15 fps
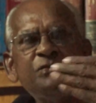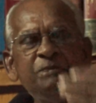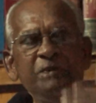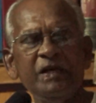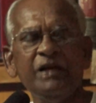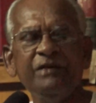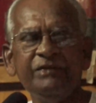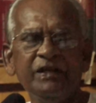
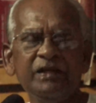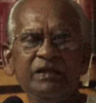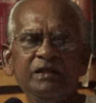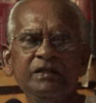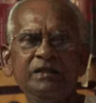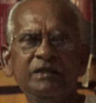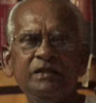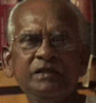behavior,
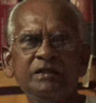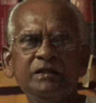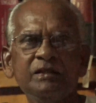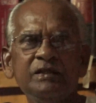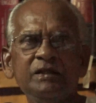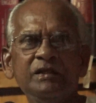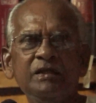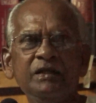
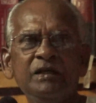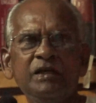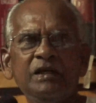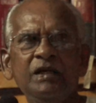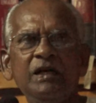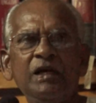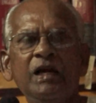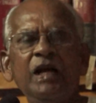
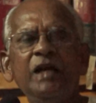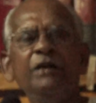and